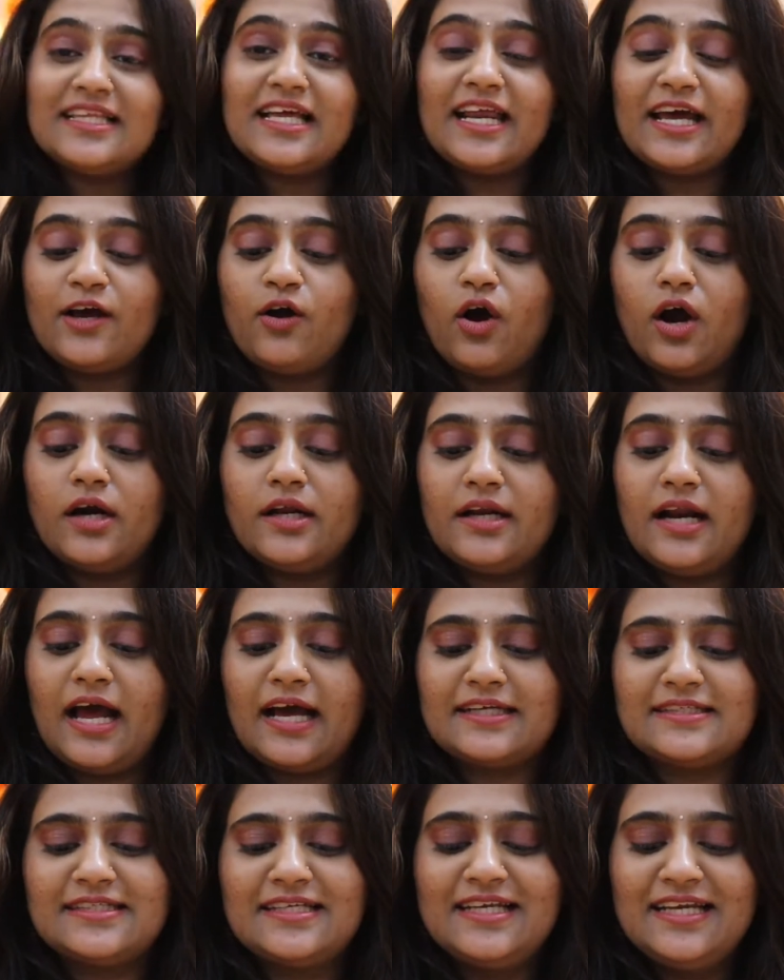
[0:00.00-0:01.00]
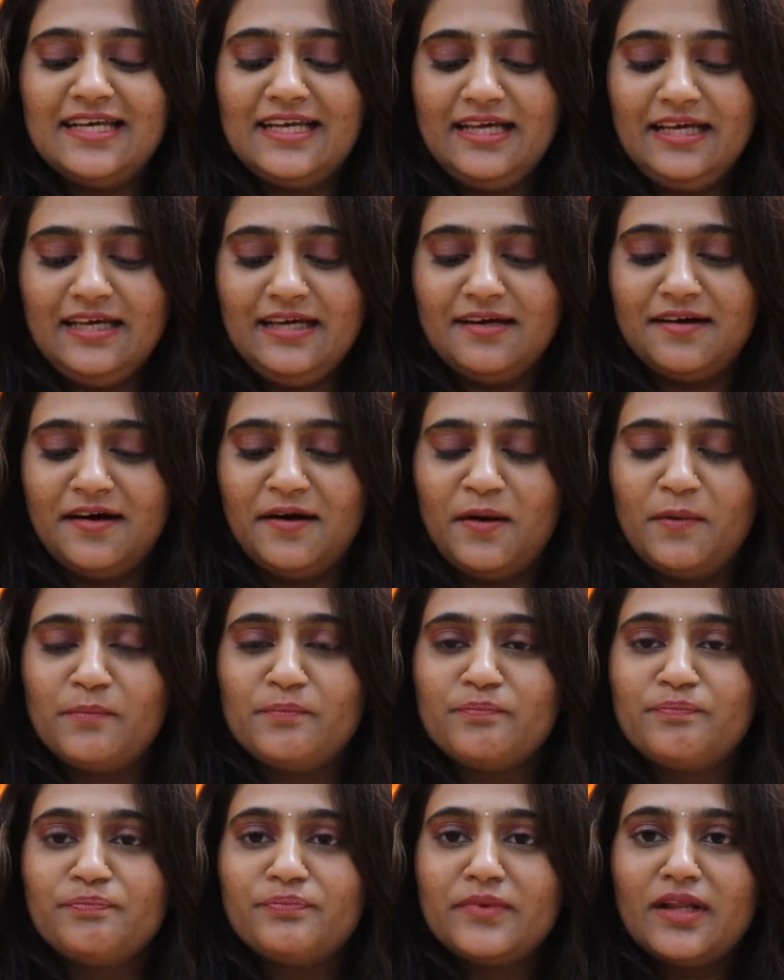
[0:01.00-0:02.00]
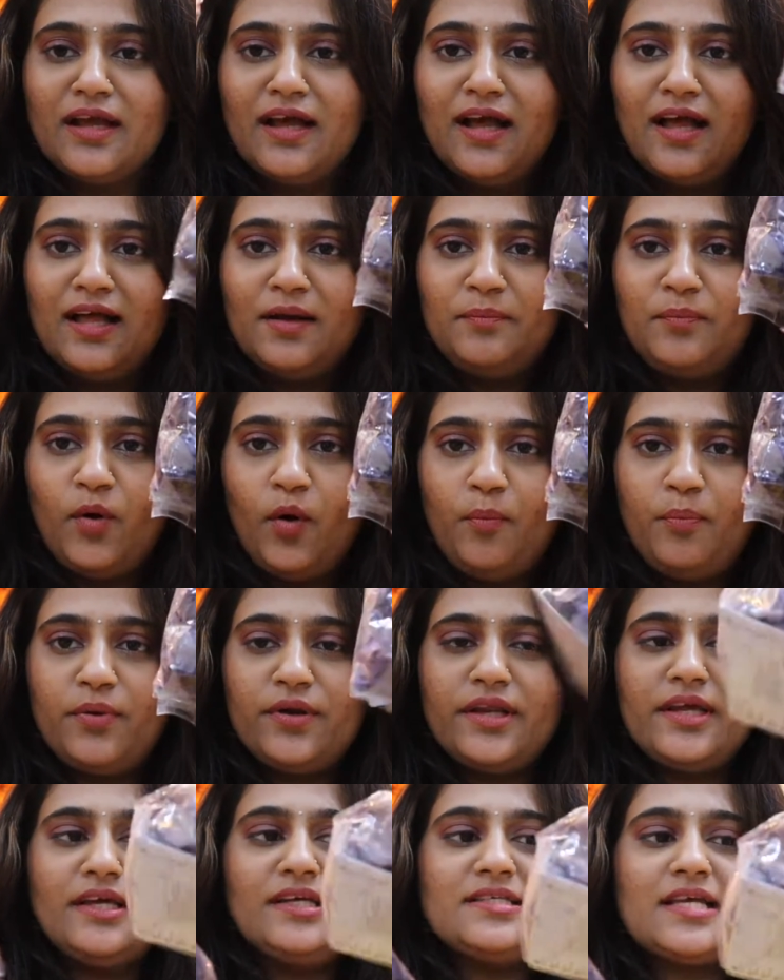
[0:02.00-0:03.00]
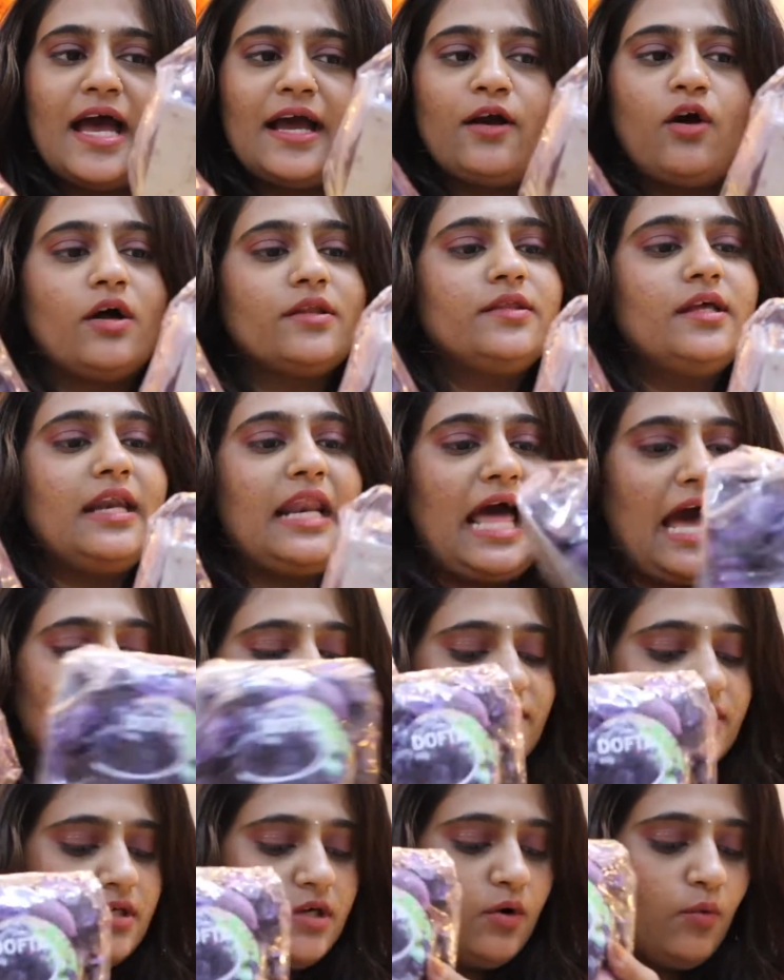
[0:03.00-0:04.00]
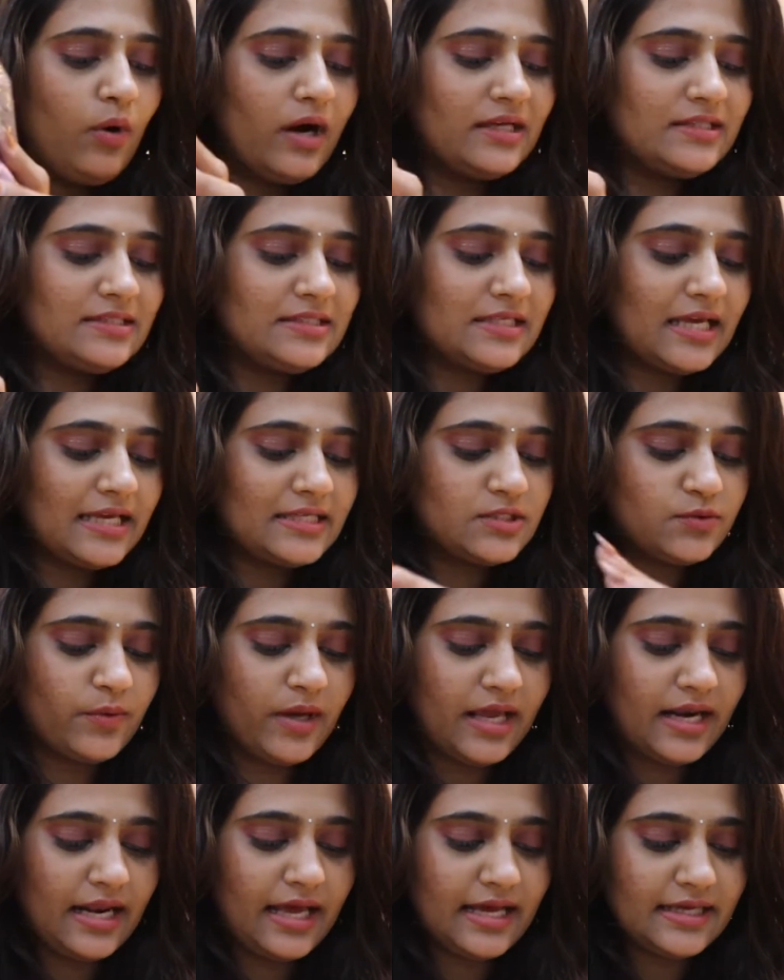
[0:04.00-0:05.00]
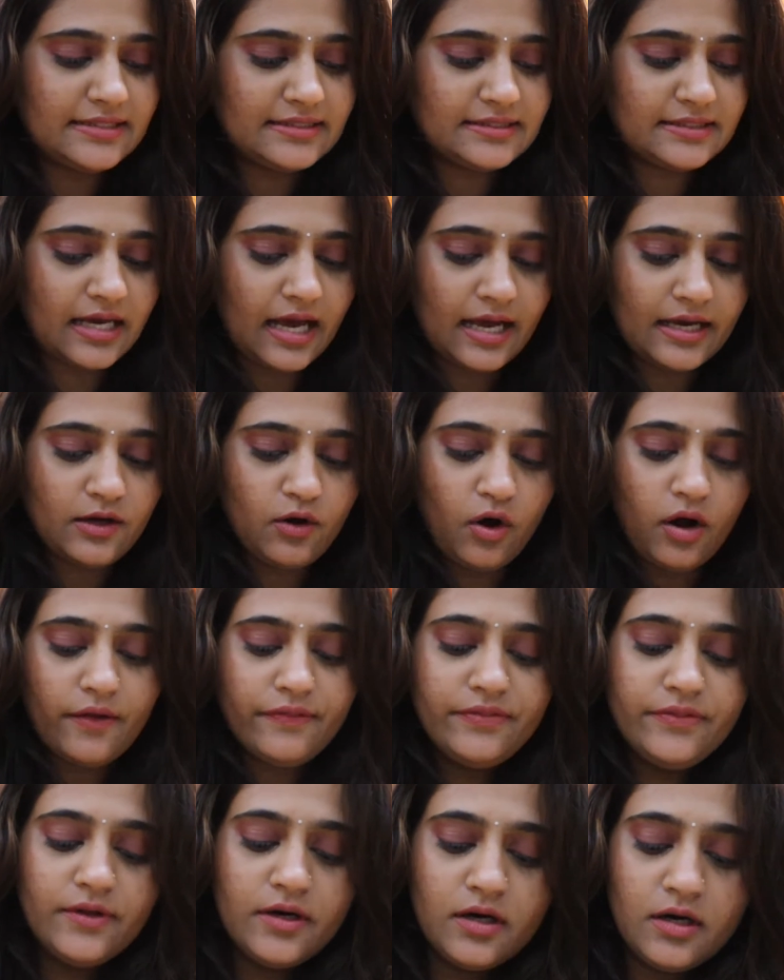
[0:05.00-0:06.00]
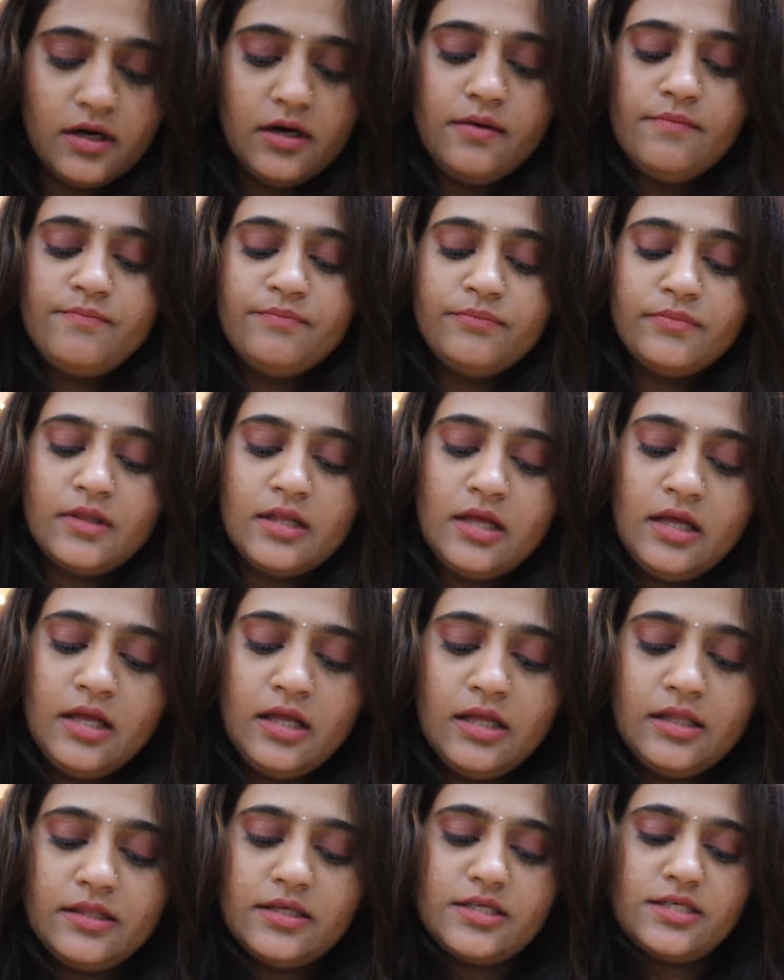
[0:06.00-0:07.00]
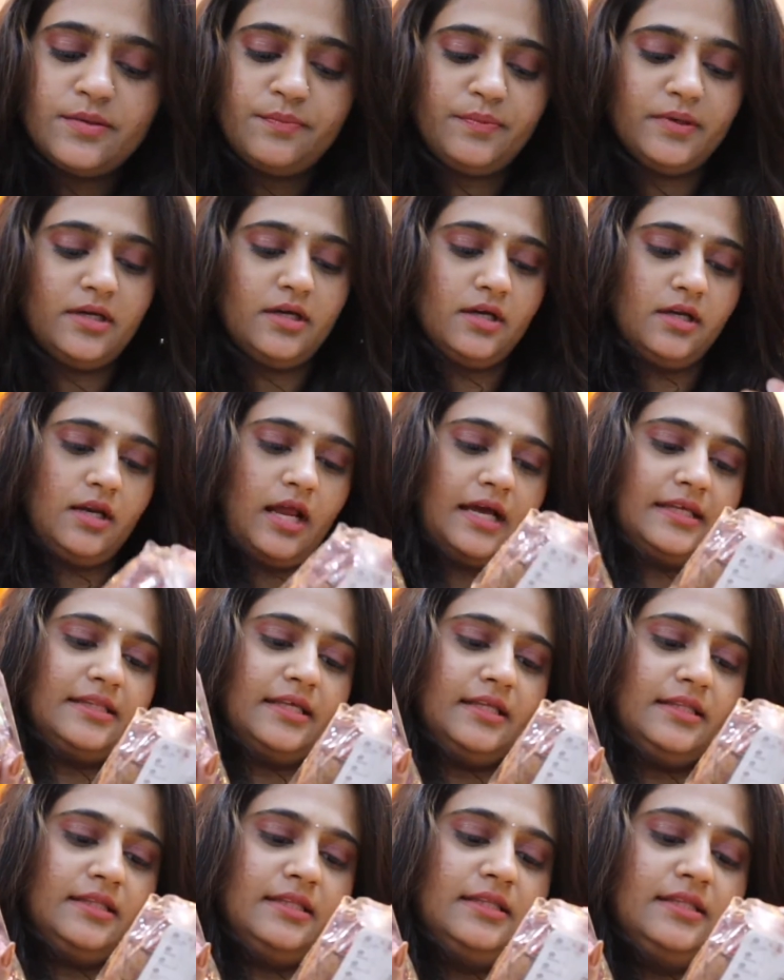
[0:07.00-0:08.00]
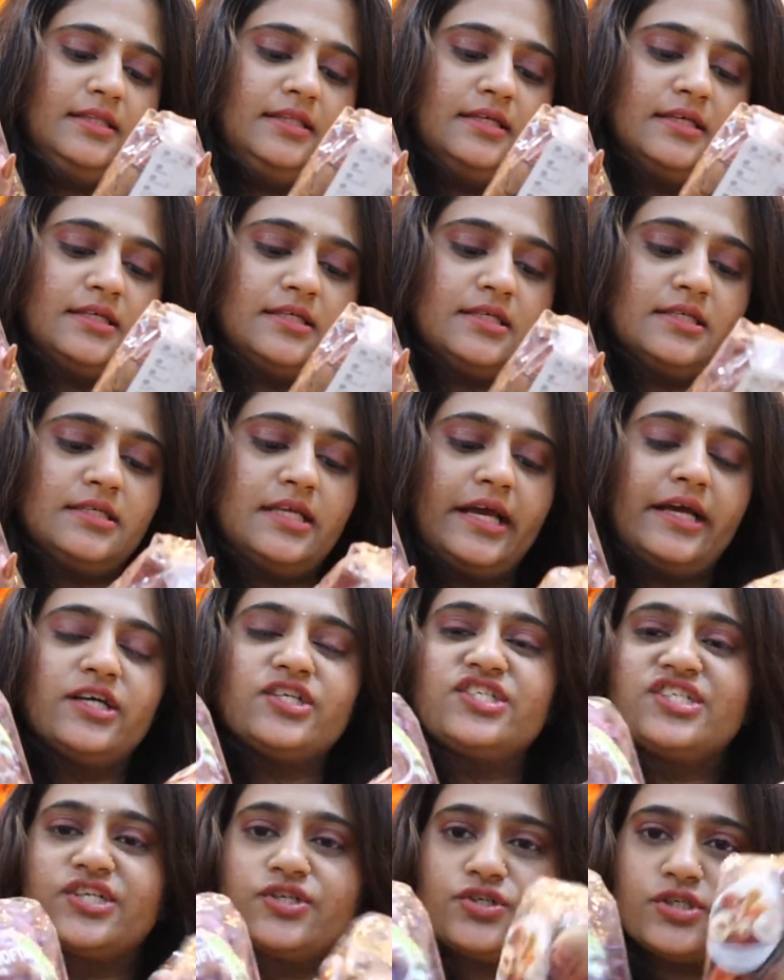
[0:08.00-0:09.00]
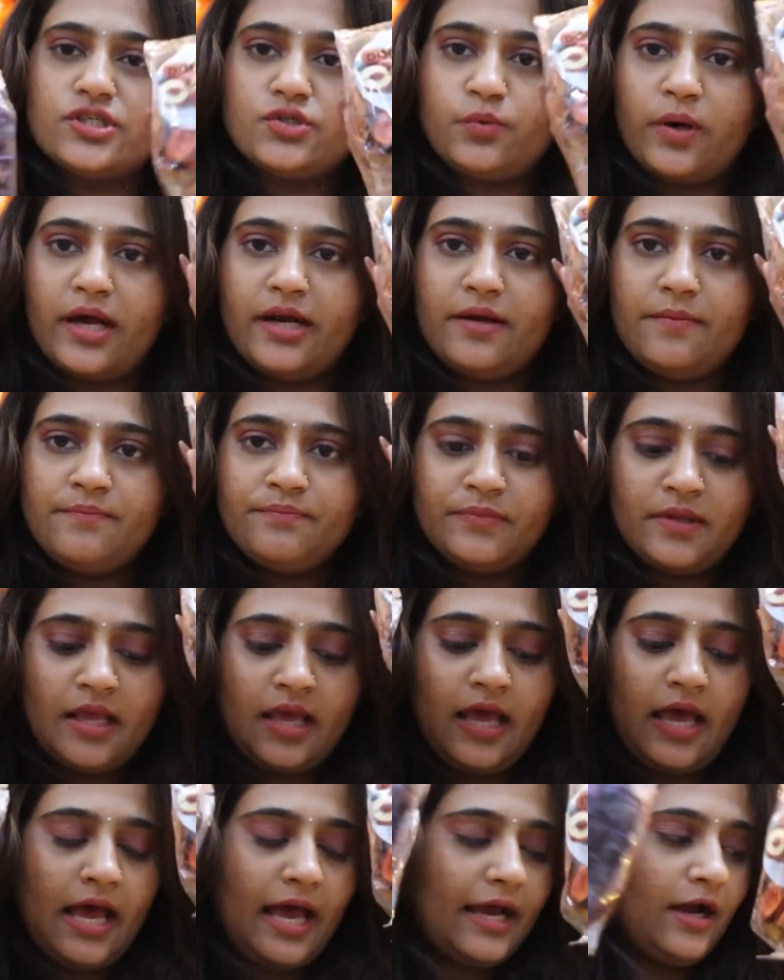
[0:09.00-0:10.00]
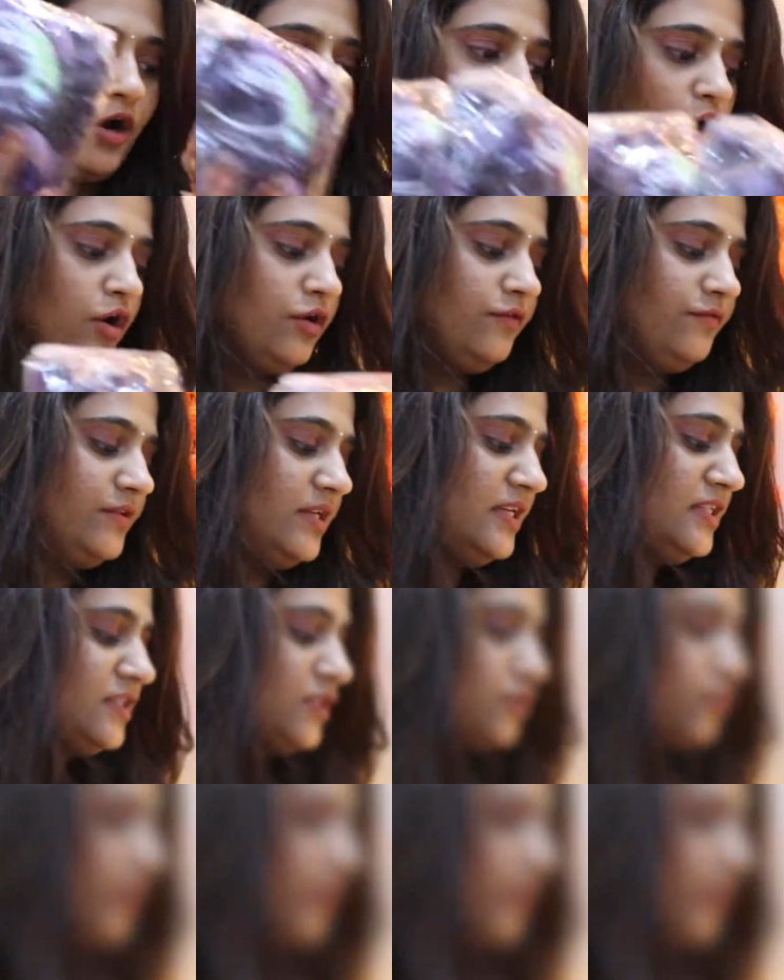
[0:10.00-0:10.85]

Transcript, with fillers: that I got are actually um, potpourris. I got the lavender ones as well as I got the the typical, I think this is like a citrus one. I got all of these as